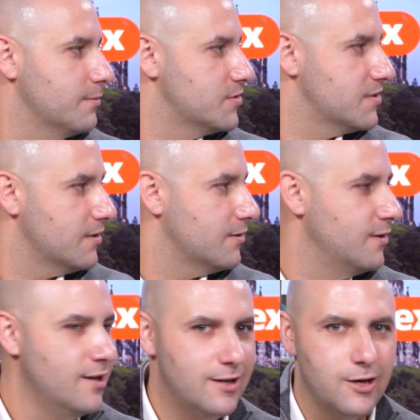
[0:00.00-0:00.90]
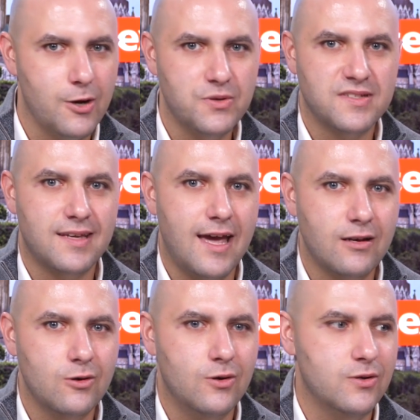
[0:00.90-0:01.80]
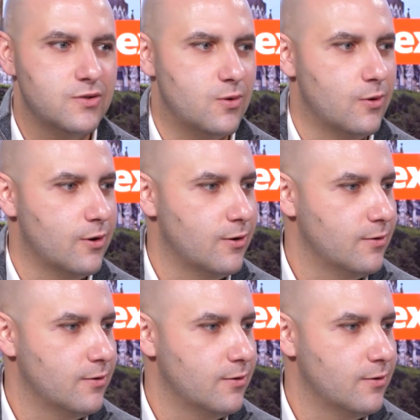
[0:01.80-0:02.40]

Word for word: comes to you know scandals or